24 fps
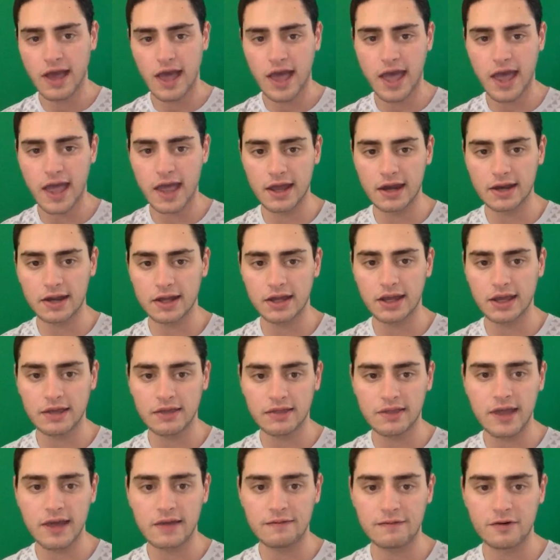And
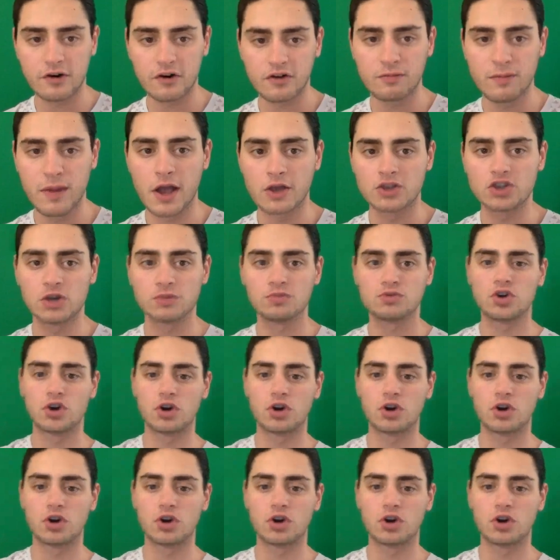in that first matchup,